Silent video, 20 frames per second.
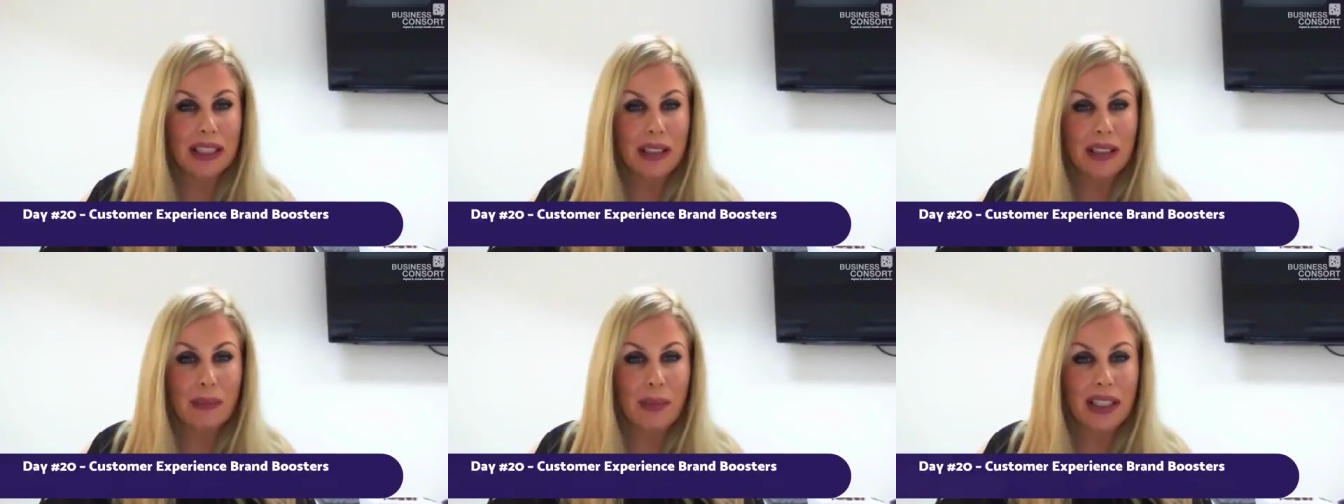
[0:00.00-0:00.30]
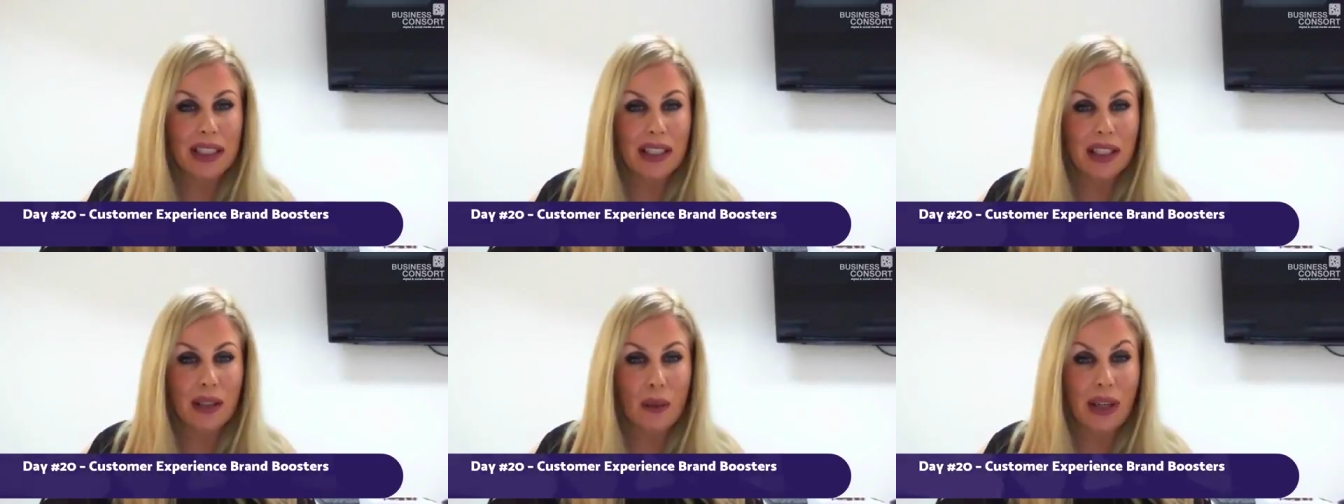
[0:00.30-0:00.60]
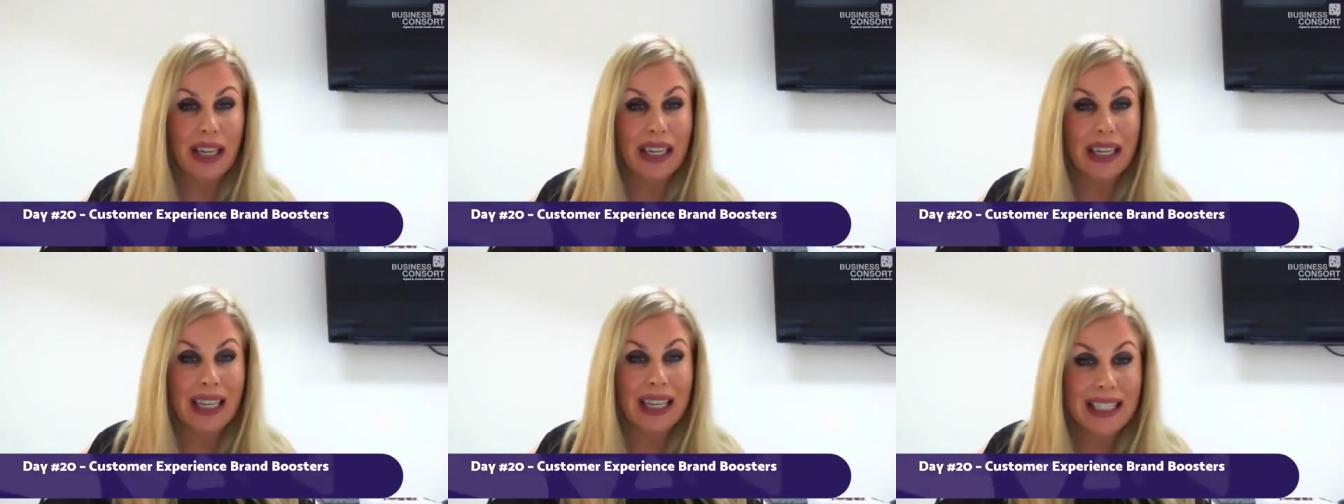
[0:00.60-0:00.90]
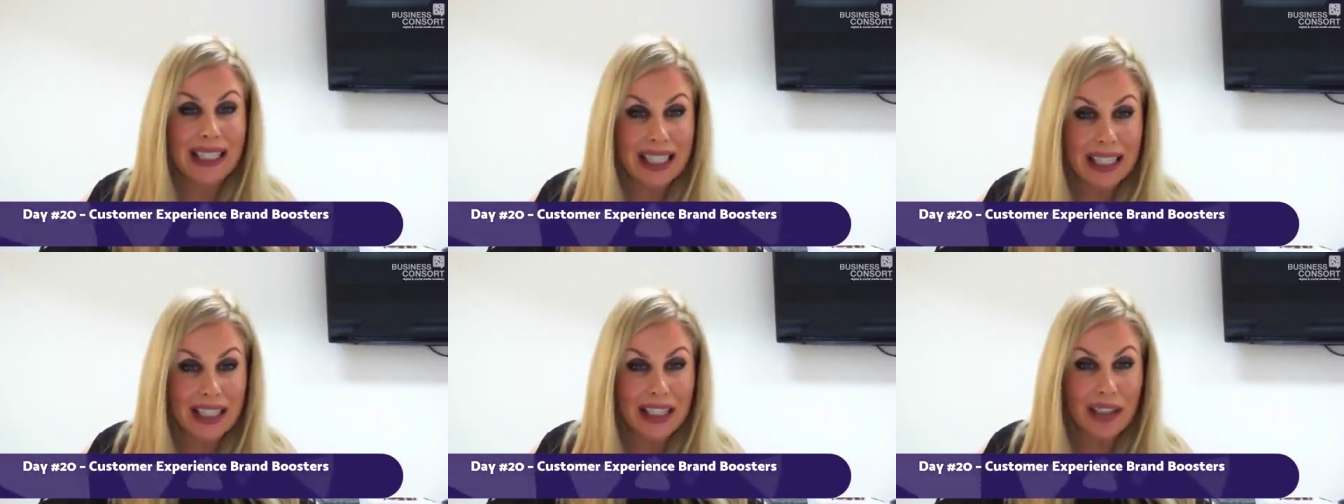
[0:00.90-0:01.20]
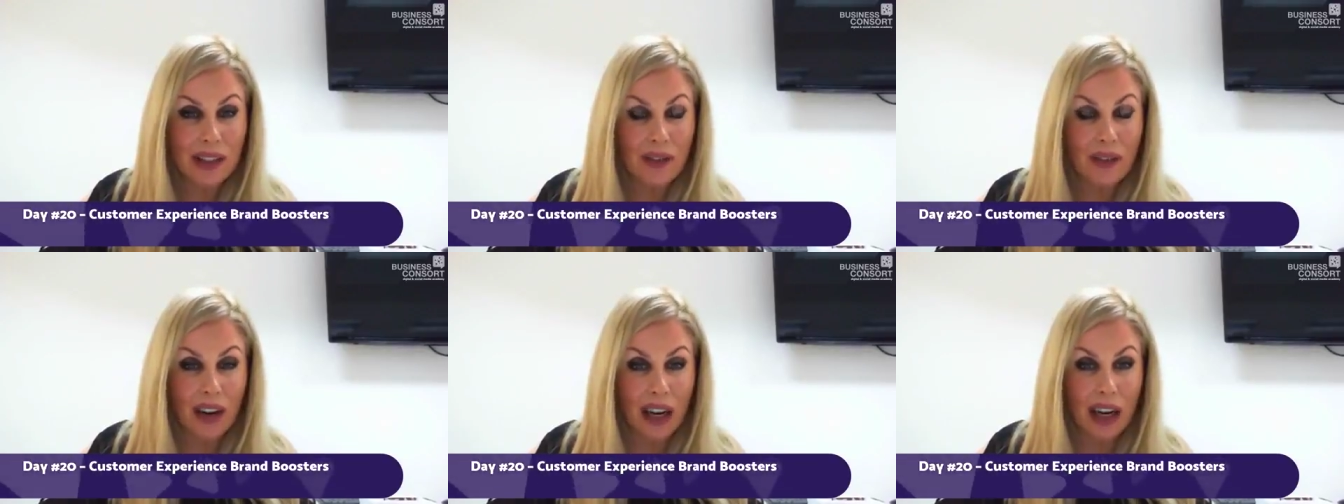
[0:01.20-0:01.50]
it means that we can
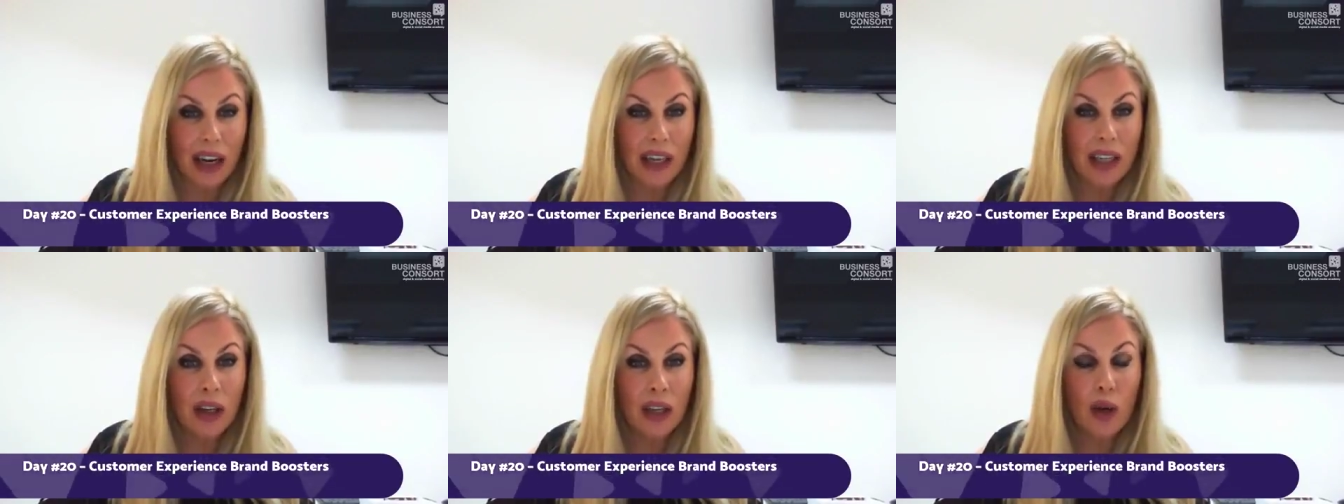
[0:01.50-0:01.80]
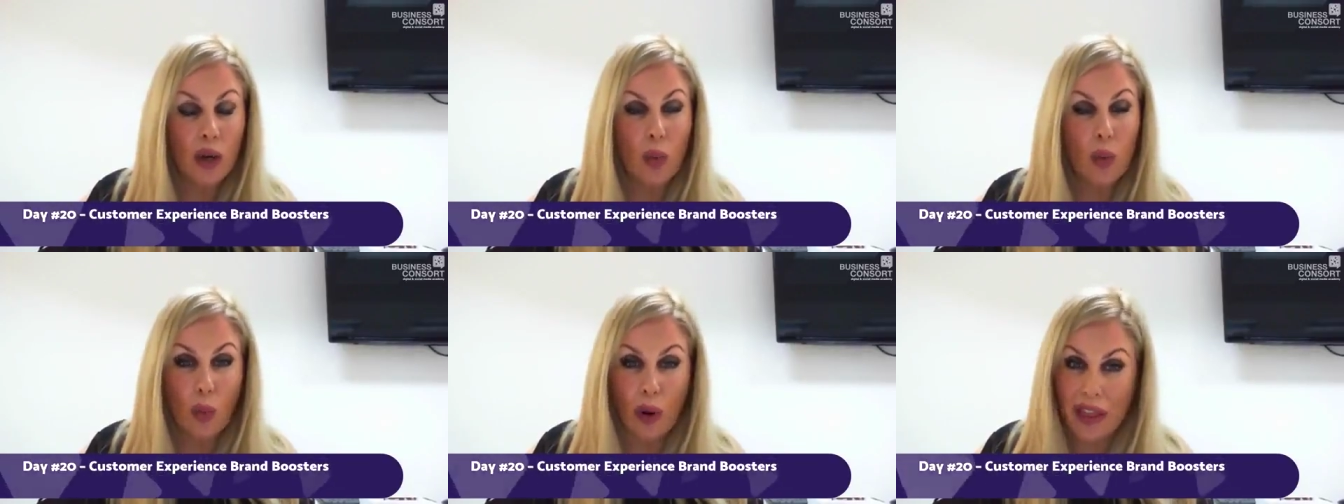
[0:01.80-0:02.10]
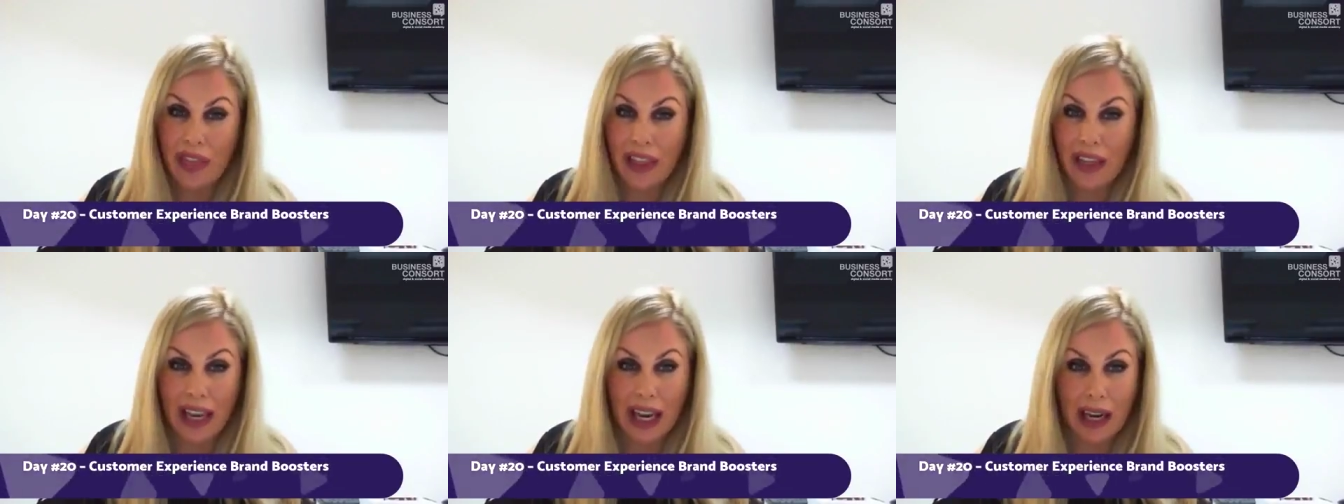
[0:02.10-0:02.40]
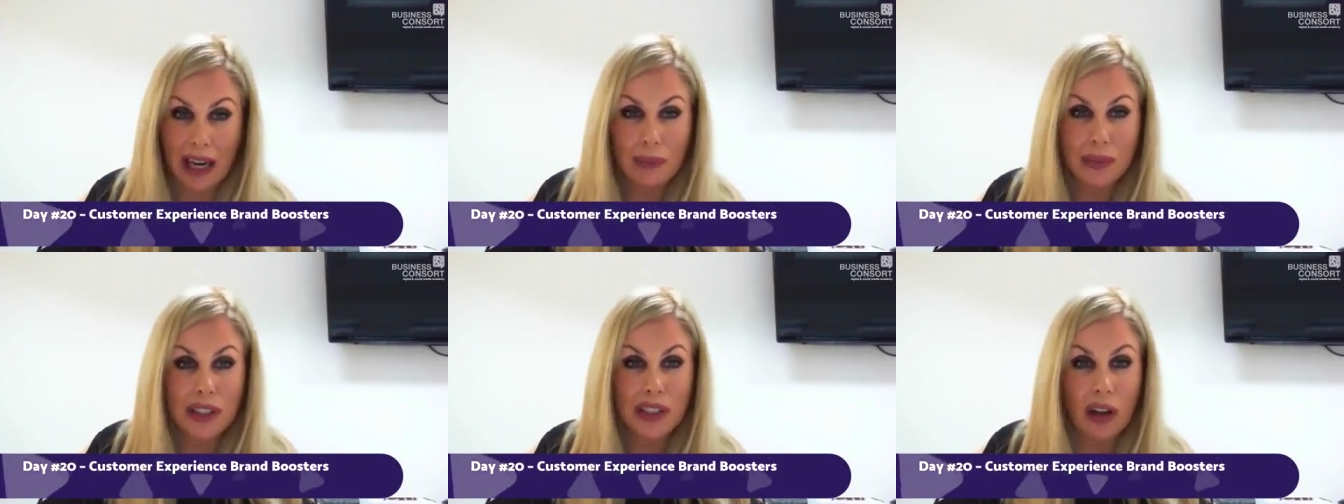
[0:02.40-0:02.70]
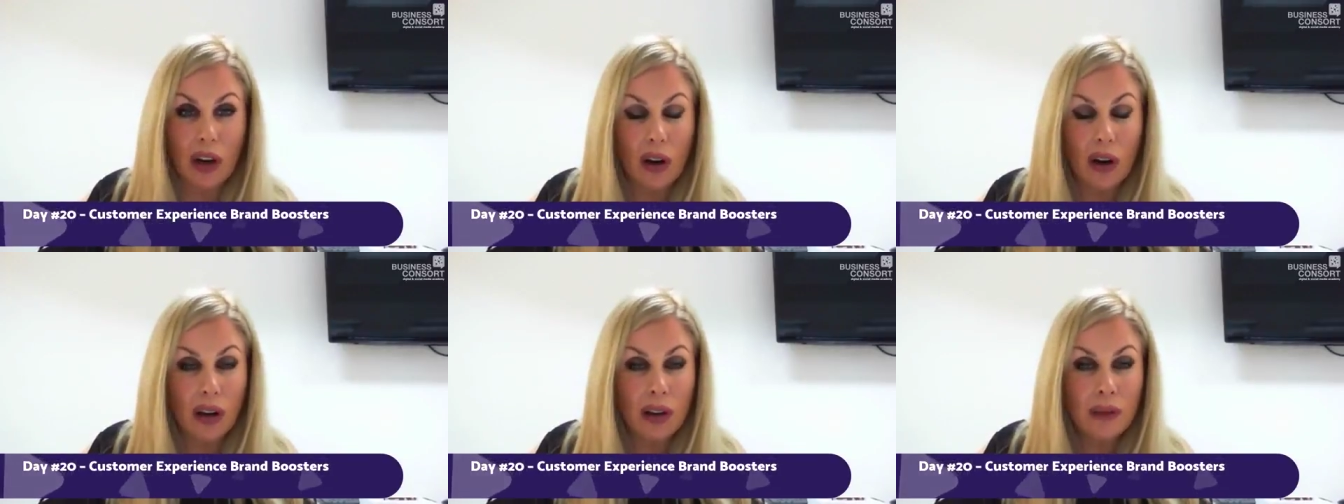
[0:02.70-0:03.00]
identify where the gaps
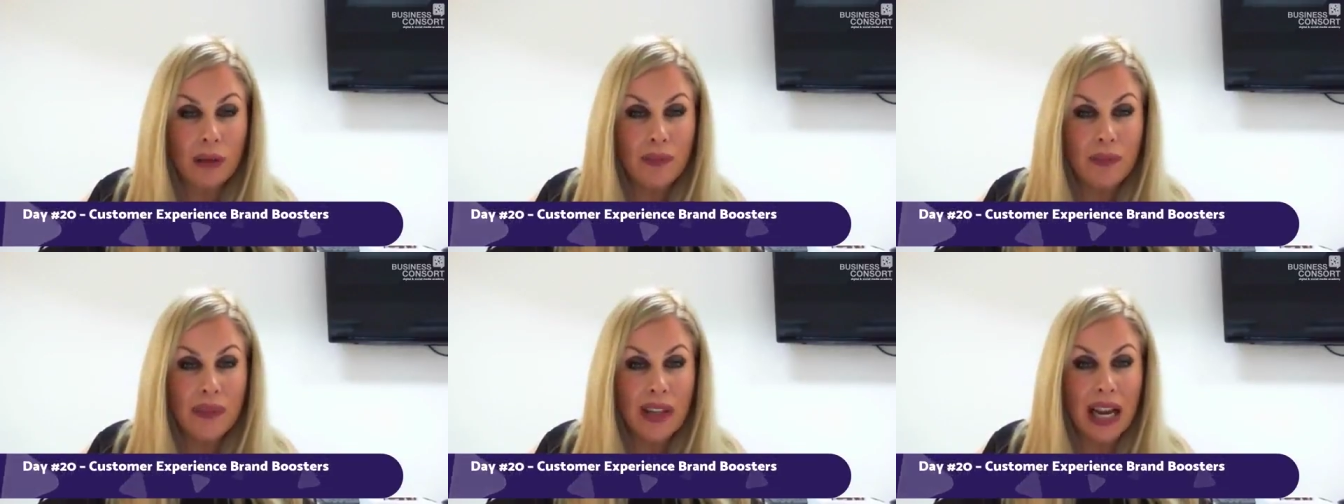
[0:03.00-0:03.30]
are,